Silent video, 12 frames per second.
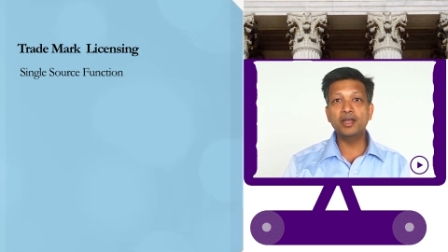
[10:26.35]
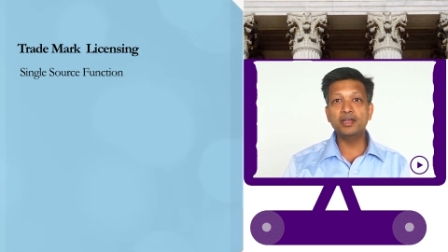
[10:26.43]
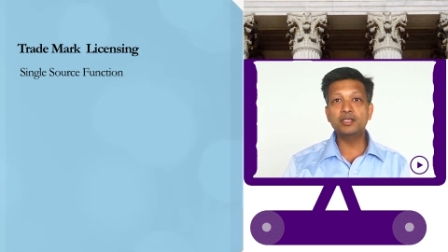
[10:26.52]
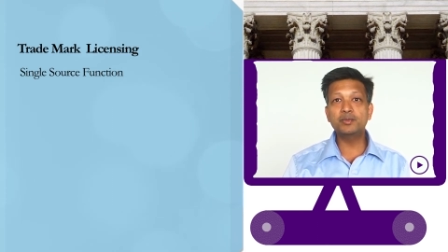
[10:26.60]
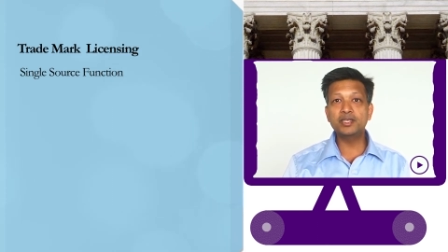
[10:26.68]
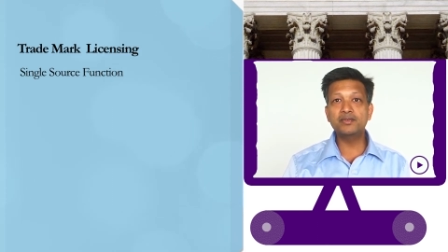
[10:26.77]

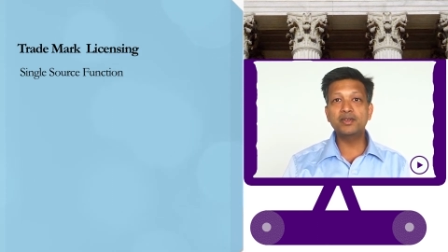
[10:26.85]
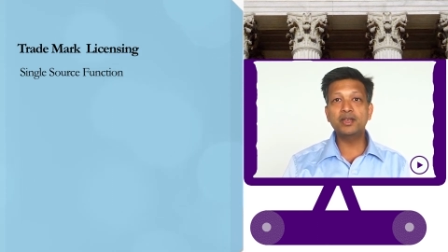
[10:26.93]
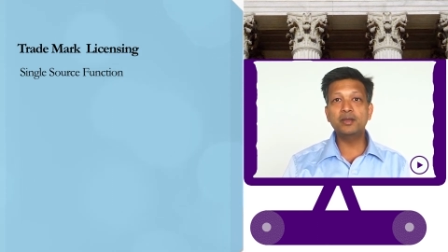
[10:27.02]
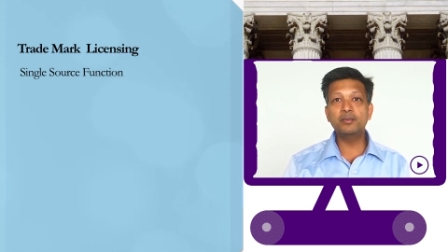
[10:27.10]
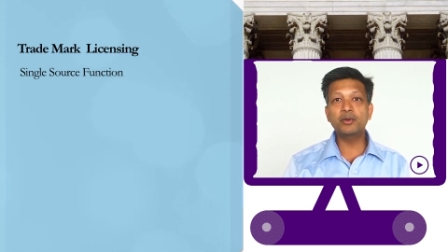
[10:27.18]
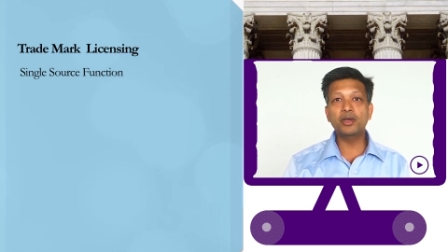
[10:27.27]
and
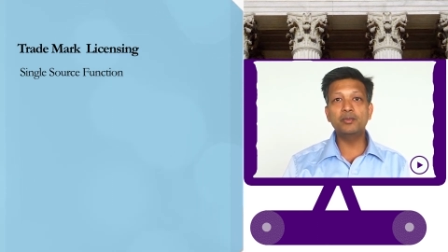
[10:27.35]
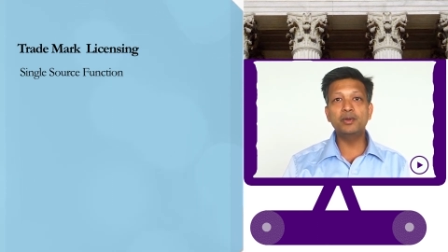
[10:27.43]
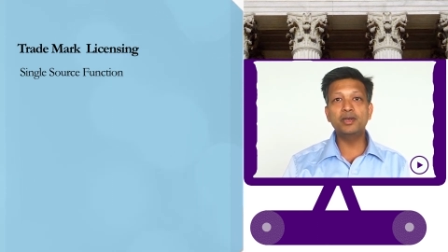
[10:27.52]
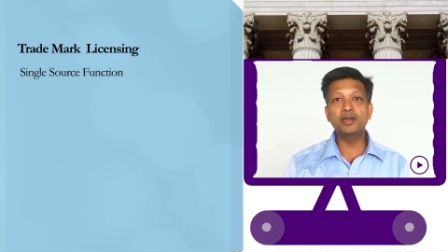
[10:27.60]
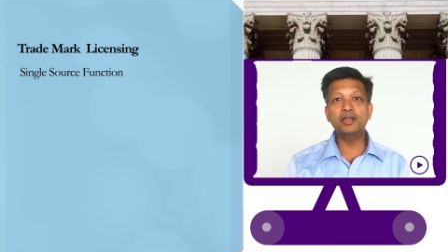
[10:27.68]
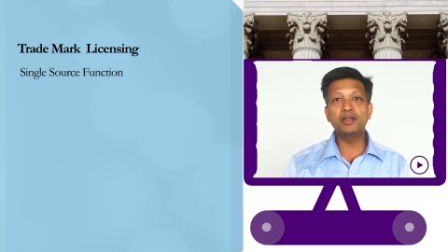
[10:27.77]
specifically
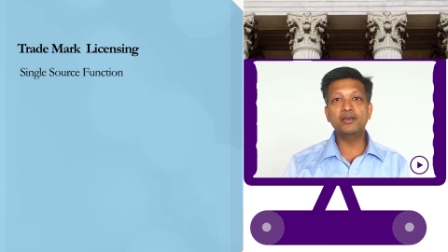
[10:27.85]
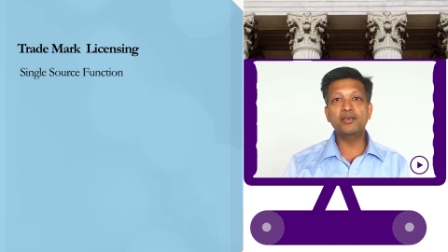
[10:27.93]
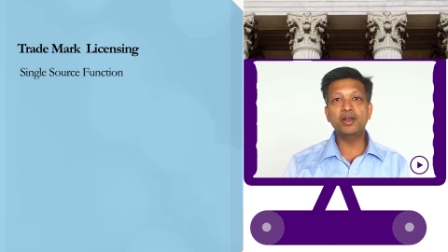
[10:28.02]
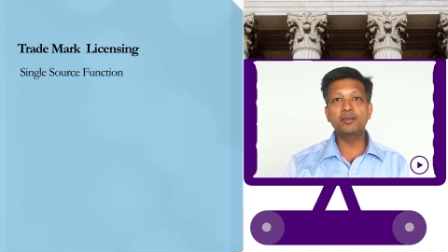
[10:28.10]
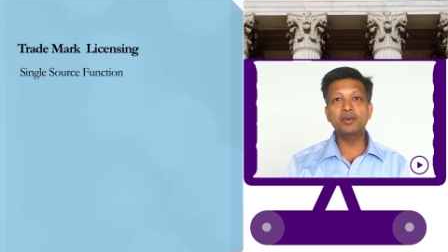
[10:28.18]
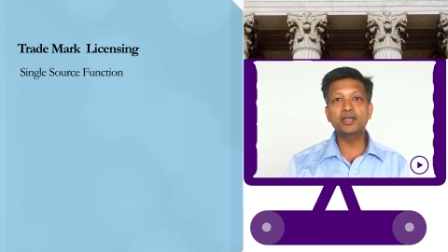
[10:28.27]
prohibited in the
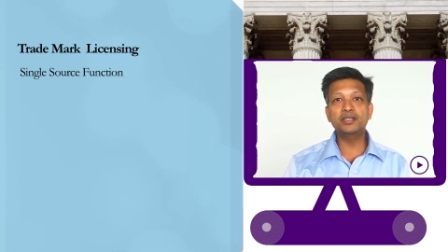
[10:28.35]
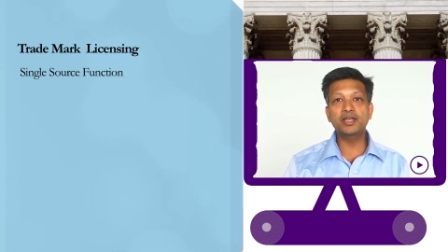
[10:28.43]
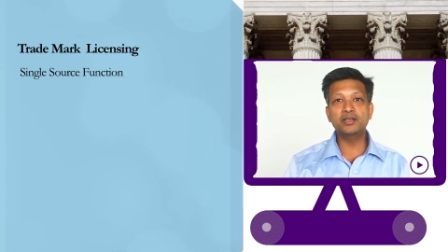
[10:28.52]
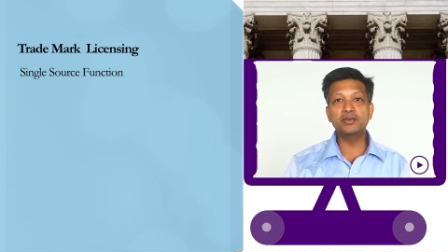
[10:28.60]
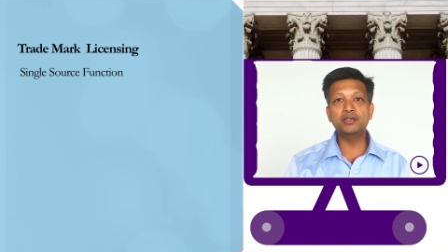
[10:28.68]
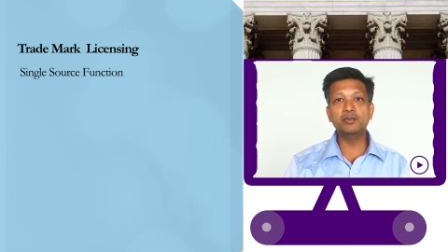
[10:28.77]
trademark
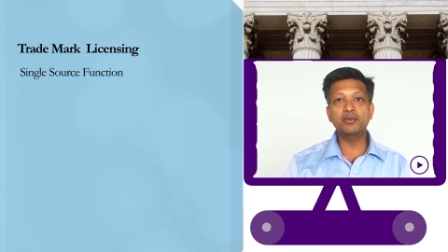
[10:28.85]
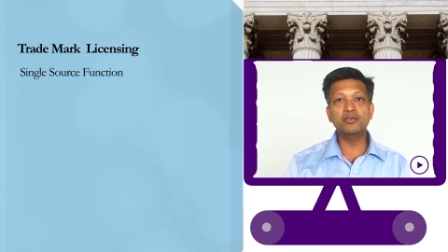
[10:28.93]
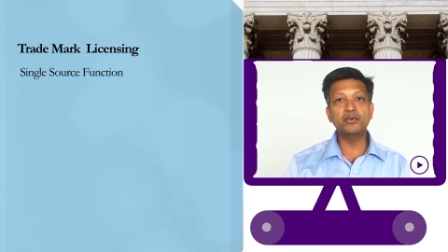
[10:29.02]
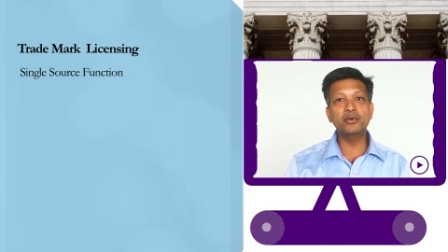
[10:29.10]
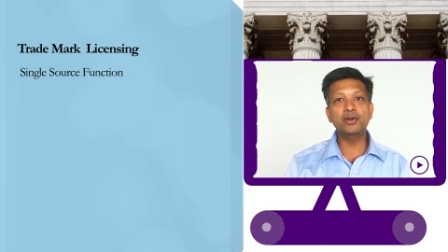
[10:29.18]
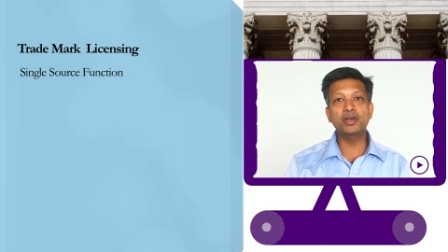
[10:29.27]
statutes
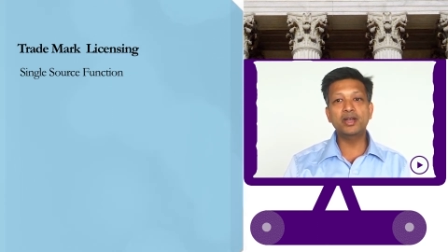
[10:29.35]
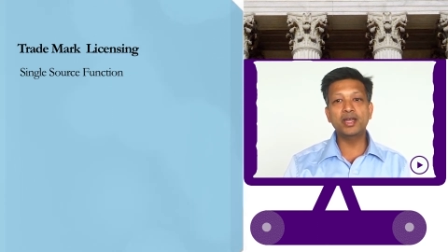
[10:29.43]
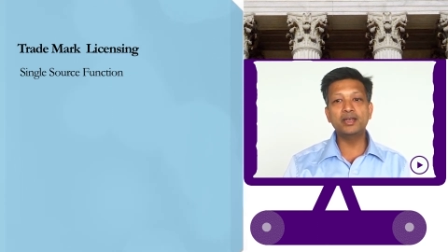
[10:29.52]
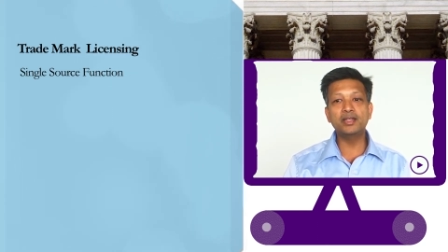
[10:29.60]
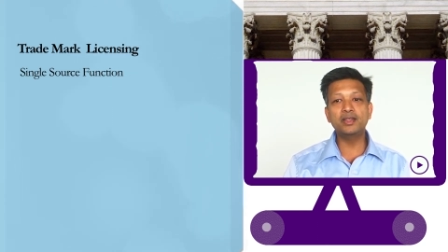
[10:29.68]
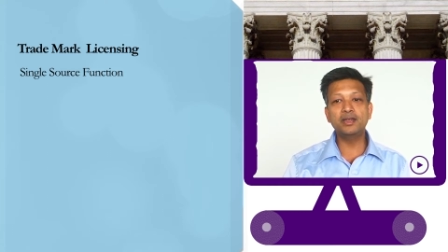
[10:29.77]
before
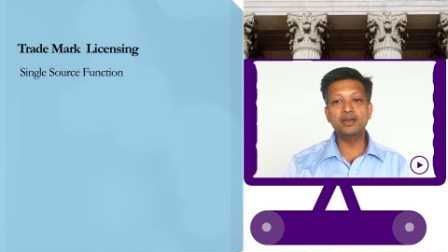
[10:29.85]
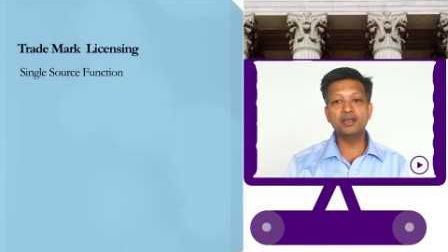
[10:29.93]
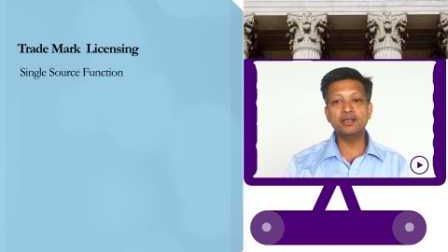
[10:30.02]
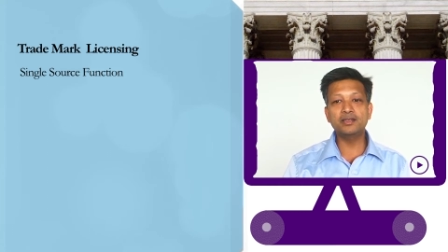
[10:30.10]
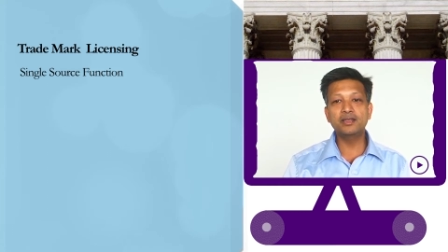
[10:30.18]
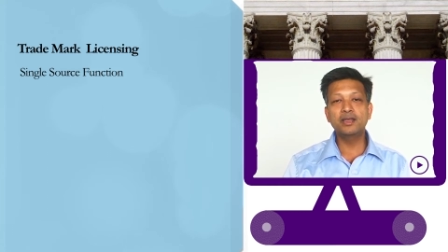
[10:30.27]

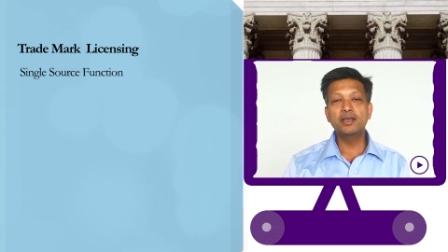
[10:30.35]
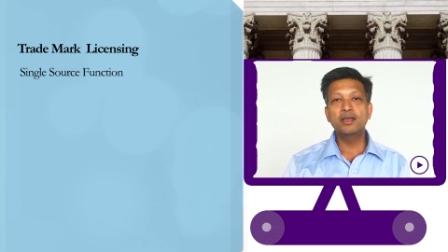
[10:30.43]
1930s.